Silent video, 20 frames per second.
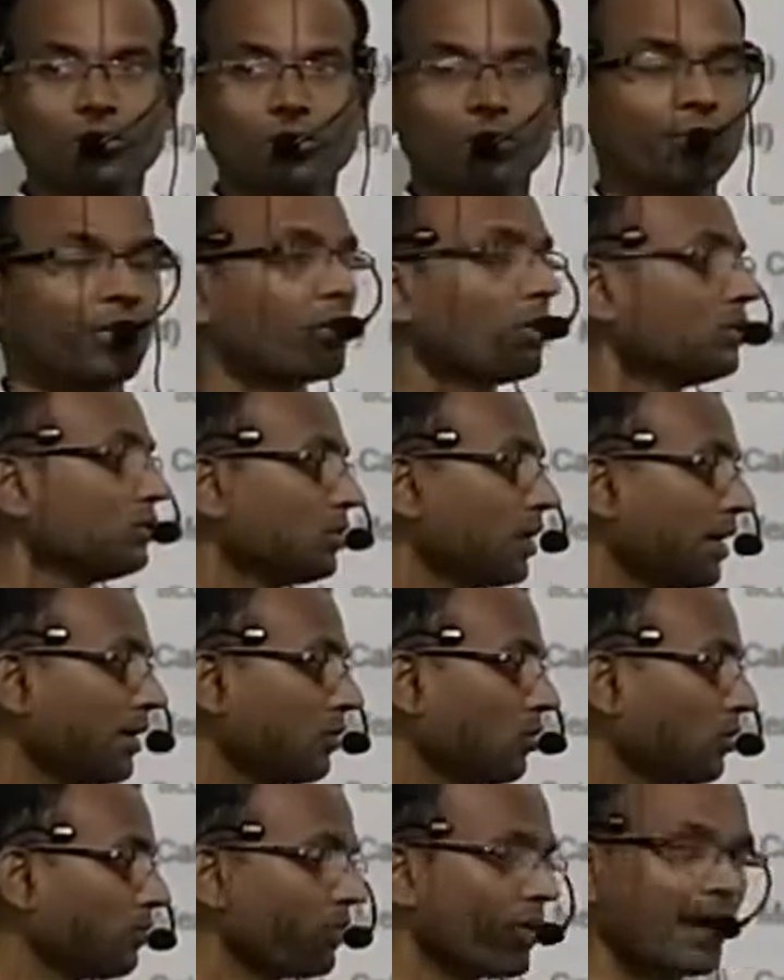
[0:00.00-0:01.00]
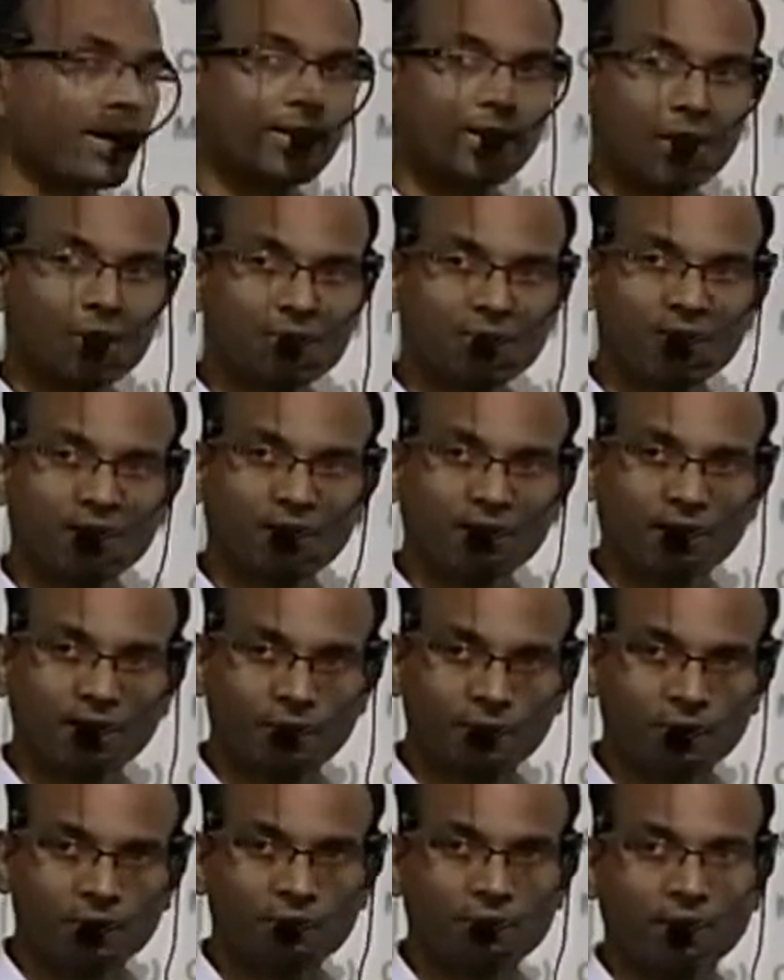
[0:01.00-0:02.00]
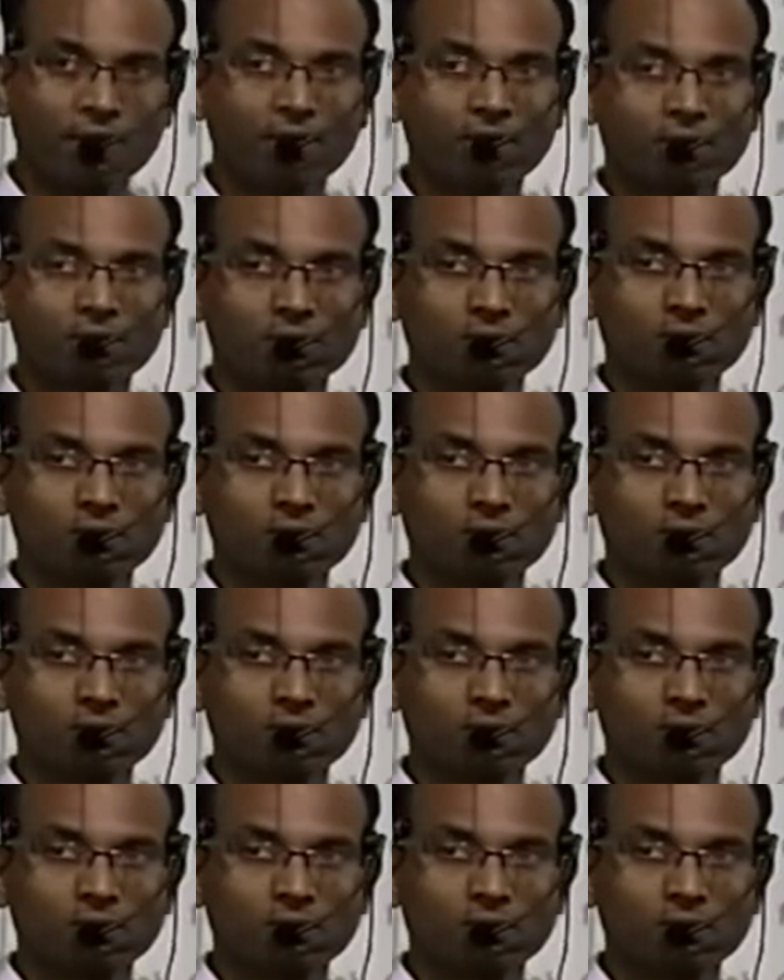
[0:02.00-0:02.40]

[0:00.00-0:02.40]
Because I took 5 times and divided by 5.